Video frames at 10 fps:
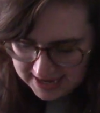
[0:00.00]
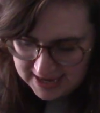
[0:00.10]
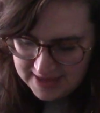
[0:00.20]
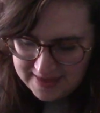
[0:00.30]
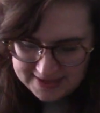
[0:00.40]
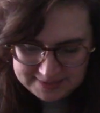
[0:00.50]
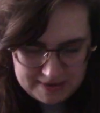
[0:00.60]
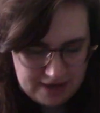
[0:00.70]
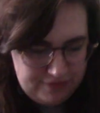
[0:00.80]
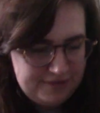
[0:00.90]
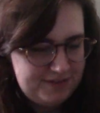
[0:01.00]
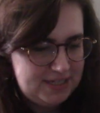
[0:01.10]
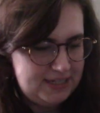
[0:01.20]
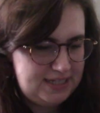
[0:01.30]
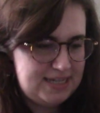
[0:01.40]
And that is my
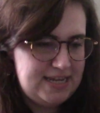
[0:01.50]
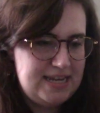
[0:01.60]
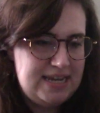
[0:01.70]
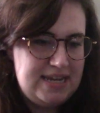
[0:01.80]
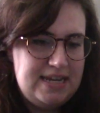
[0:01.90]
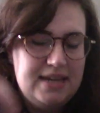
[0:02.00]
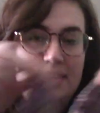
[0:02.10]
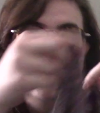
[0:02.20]
Rift Tee